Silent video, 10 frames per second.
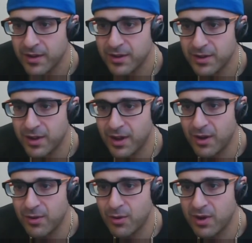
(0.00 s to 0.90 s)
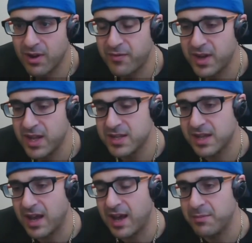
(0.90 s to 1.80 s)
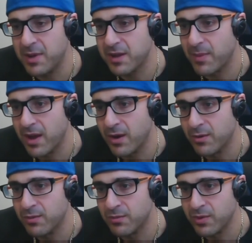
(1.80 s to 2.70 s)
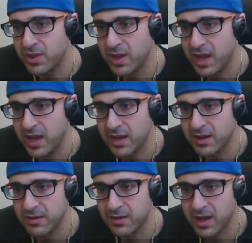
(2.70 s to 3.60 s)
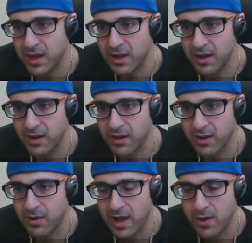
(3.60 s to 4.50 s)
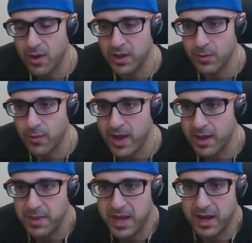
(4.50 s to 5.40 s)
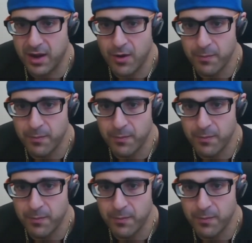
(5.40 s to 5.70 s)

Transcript: you know, or if it is, I'd make my own with egg and kind of high quality way. I'd make it at home.